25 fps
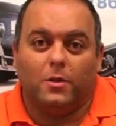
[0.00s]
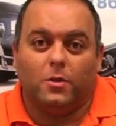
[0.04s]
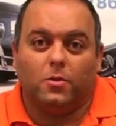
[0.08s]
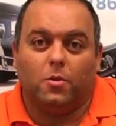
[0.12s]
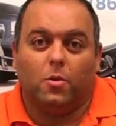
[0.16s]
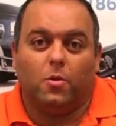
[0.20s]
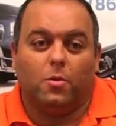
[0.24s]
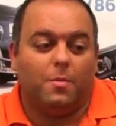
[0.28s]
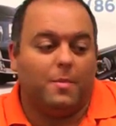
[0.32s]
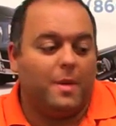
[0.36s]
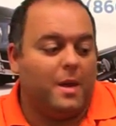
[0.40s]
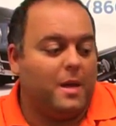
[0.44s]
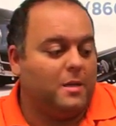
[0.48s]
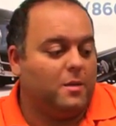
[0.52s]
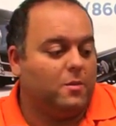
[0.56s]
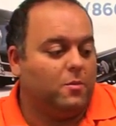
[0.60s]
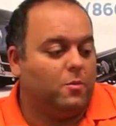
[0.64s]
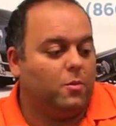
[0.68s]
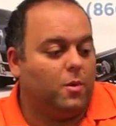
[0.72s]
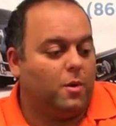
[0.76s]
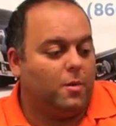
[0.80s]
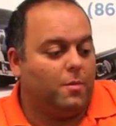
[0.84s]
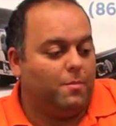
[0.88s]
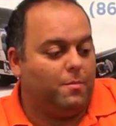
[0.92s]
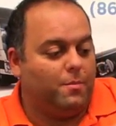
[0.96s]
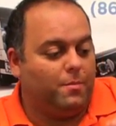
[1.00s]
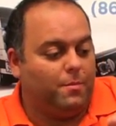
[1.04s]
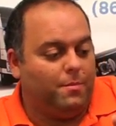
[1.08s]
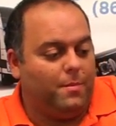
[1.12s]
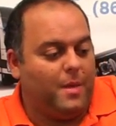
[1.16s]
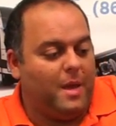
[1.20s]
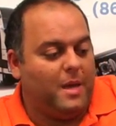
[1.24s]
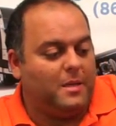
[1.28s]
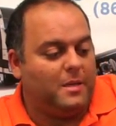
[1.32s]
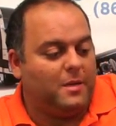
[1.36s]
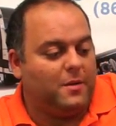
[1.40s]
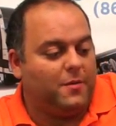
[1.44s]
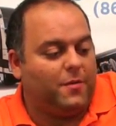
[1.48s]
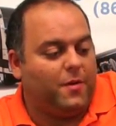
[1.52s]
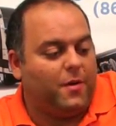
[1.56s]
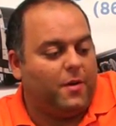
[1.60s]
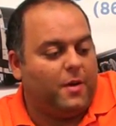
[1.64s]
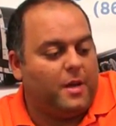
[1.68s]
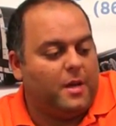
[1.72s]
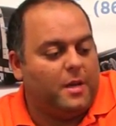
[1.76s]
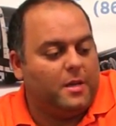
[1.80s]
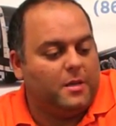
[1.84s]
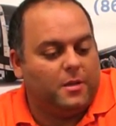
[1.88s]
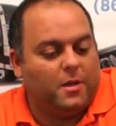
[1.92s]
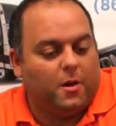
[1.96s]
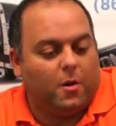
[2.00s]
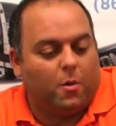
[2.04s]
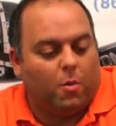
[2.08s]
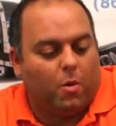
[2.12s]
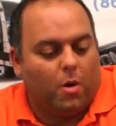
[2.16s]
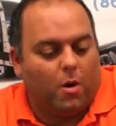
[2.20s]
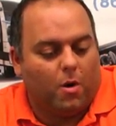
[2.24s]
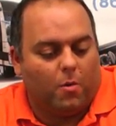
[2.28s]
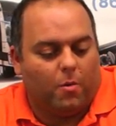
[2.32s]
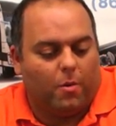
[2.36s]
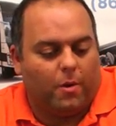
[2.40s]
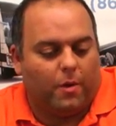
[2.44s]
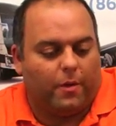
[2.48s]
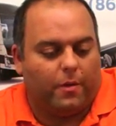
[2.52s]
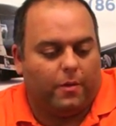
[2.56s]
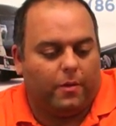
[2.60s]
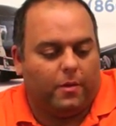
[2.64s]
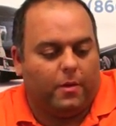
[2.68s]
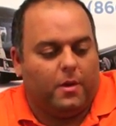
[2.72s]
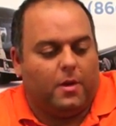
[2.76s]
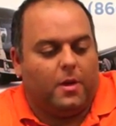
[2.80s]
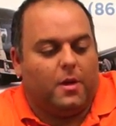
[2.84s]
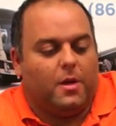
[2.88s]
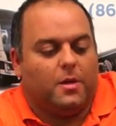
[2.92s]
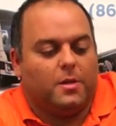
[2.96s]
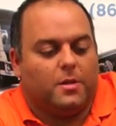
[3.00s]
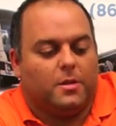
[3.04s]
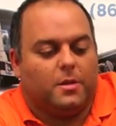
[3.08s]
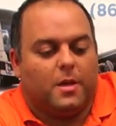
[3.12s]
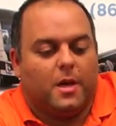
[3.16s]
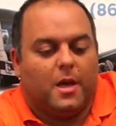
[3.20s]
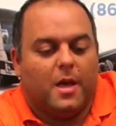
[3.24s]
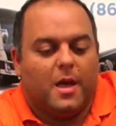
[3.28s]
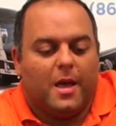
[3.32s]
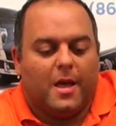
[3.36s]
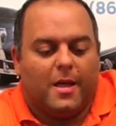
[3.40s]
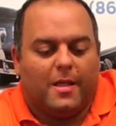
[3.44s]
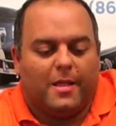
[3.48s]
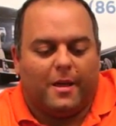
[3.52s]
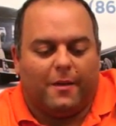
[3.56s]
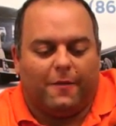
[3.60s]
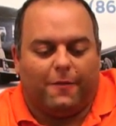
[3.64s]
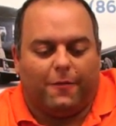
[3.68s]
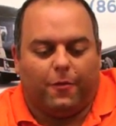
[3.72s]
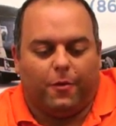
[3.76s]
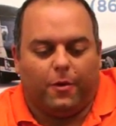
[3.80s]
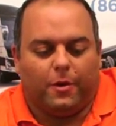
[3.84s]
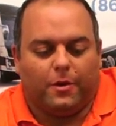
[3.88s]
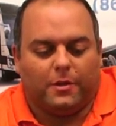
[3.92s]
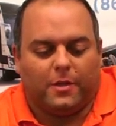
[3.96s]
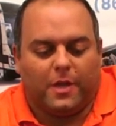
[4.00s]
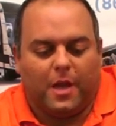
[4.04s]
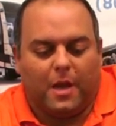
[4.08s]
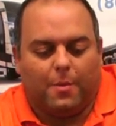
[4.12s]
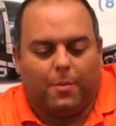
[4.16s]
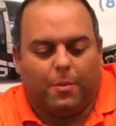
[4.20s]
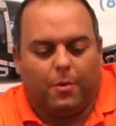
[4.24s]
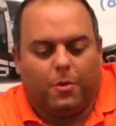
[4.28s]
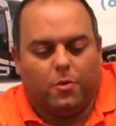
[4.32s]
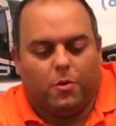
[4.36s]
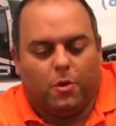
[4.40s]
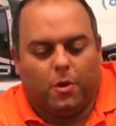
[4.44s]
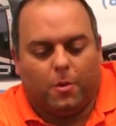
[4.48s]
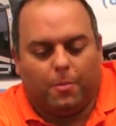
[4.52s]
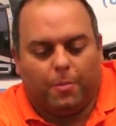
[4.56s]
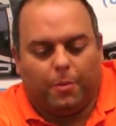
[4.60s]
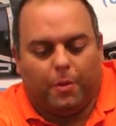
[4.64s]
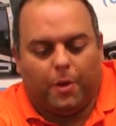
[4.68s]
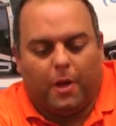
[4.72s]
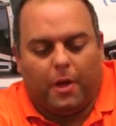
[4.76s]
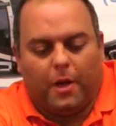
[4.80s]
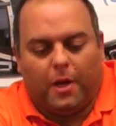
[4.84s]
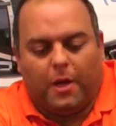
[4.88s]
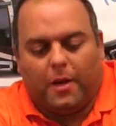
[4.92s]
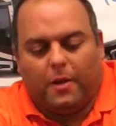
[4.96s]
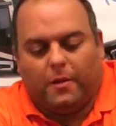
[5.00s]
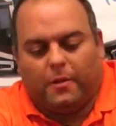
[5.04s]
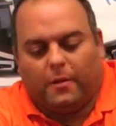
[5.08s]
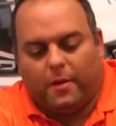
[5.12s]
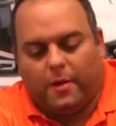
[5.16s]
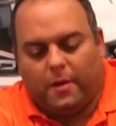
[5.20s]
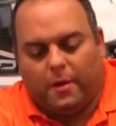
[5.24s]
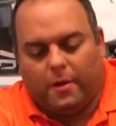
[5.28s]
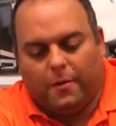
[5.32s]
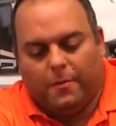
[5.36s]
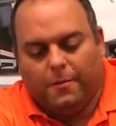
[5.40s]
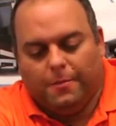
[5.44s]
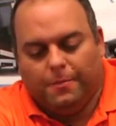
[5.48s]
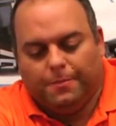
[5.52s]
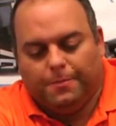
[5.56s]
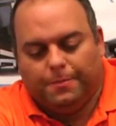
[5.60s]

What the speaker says: So what makes it very easy to work with is that, for example, you could plug it into here.